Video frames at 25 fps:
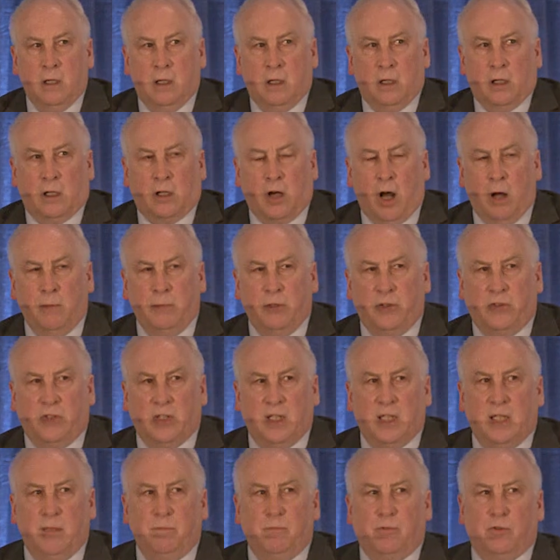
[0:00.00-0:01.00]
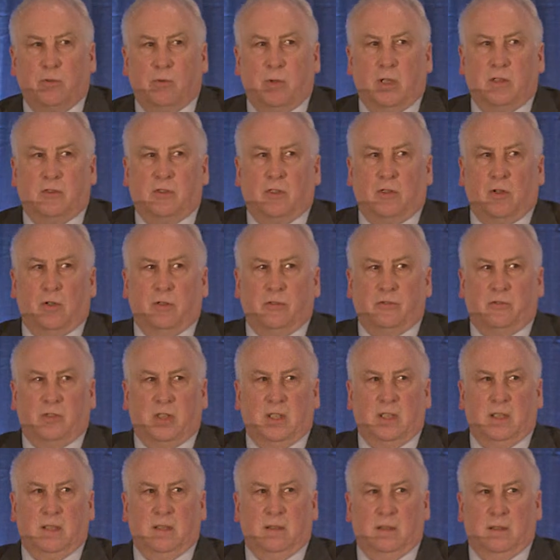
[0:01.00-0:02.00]
A common theme throughout the
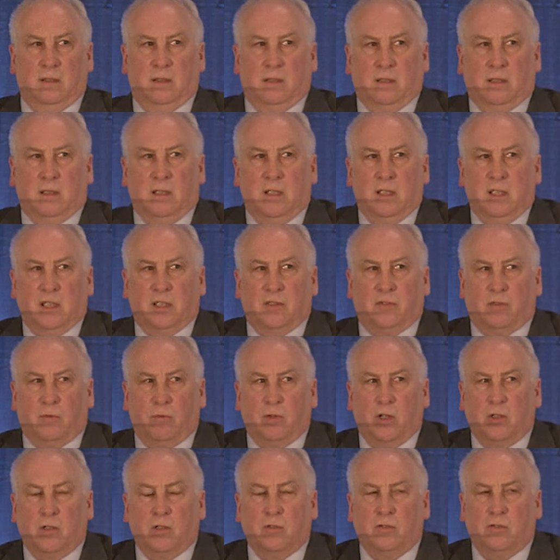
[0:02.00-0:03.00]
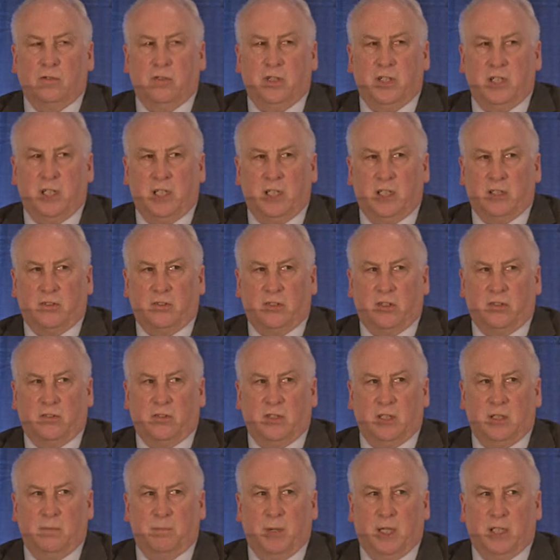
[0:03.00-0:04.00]
country is the reluctance of the
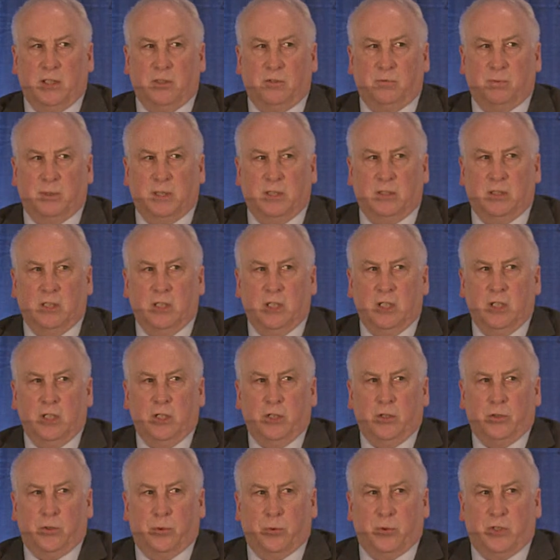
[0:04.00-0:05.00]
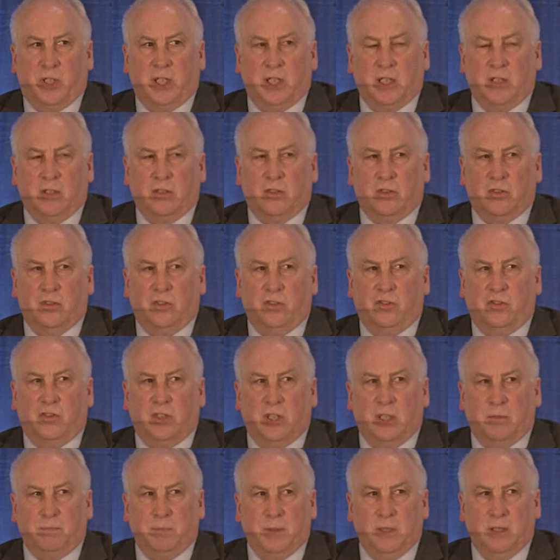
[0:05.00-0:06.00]
HSE management to adhere to the
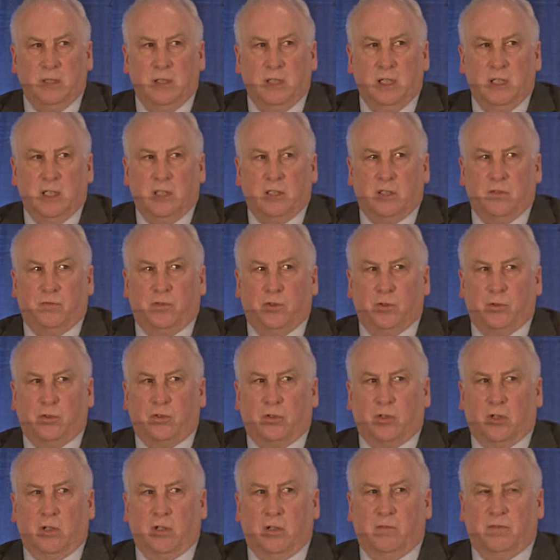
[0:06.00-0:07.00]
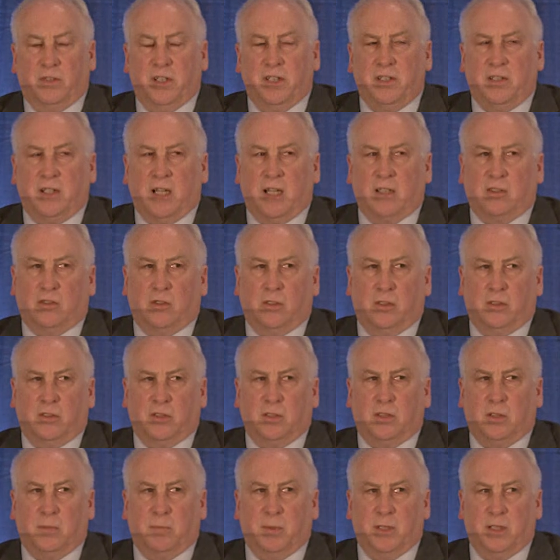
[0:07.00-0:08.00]
Shaping the Future of Intellectual
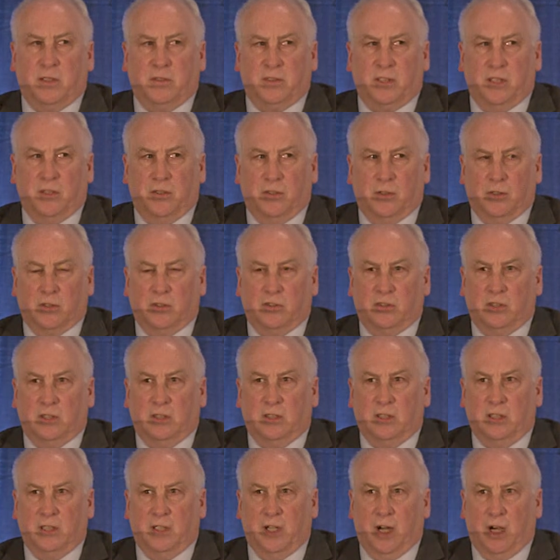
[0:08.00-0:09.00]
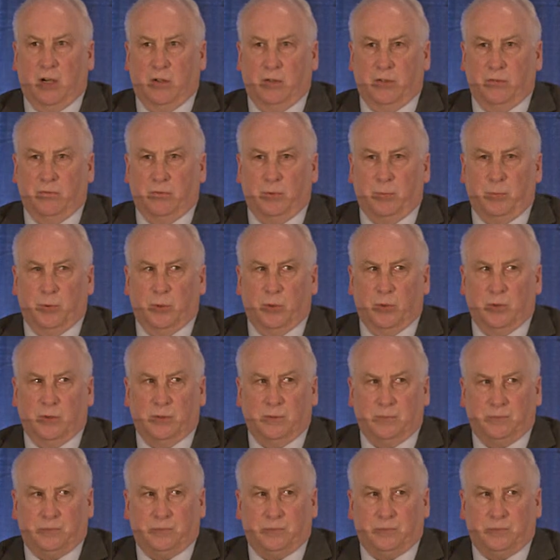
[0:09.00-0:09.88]
Disability Nursing in Ireland report.